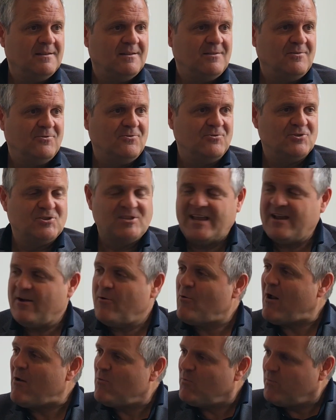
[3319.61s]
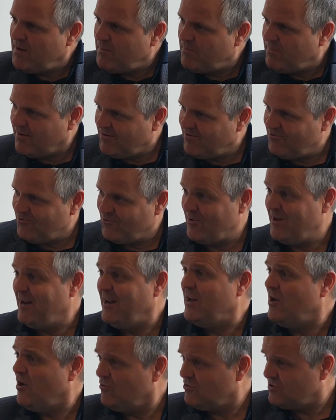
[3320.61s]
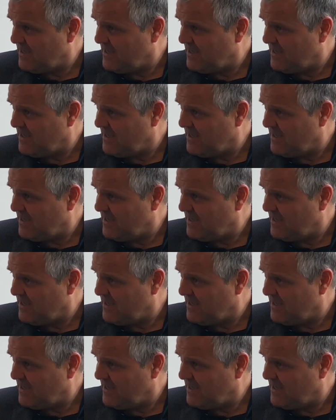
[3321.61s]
to stay around people who really knows